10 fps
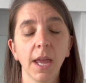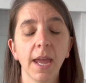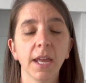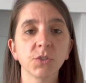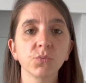
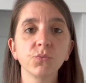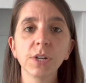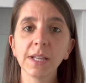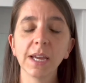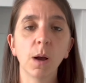It's
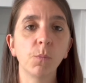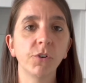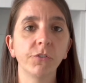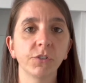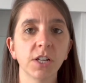really
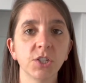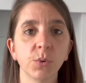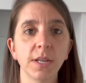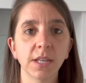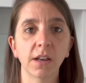helpful for us to
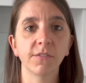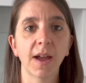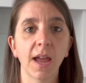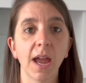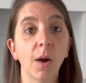
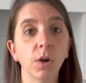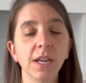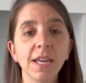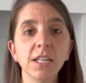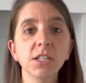identify our
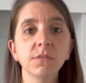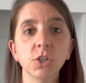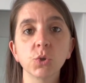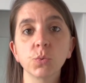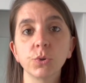
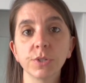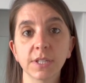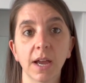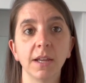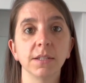individual
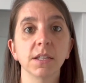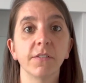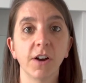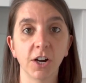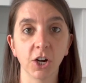signs of
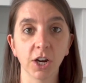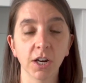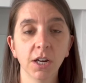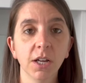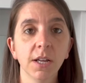hunger.
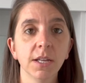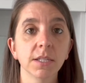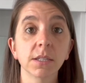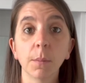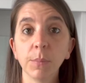
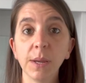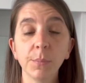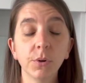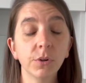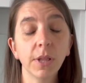Some
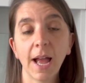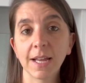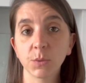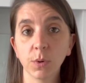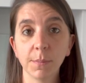people,
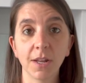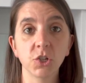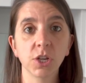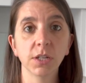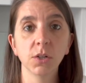as we
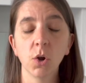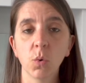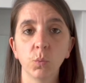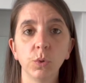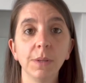mentioned,
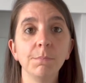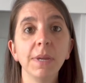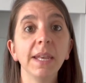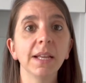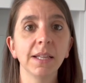will
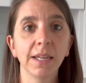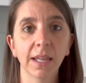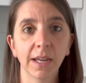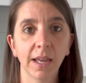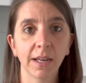immediately get
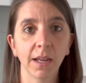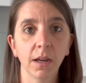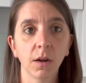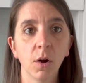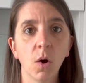a headache,
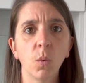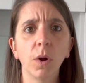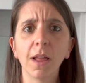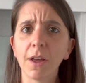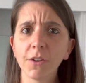
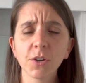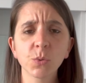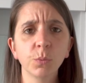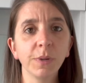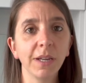while others
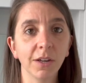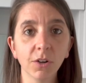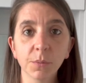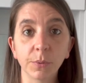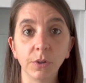will be
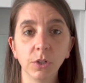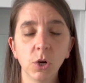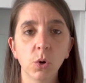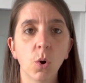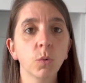irritable
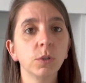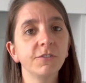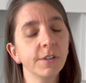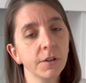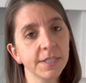or will
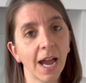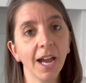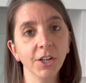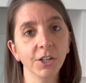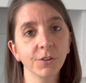feel
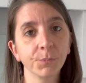tired.